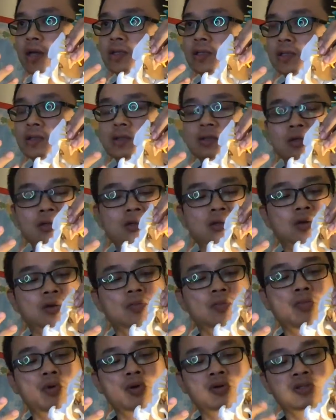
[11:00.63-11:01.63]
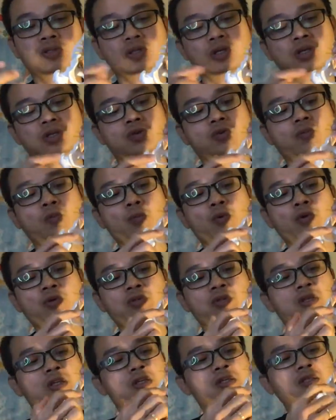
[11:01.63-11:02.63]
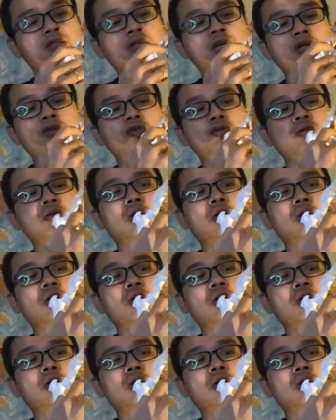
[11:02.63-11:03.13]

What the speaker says: the prostate? Prostate is actually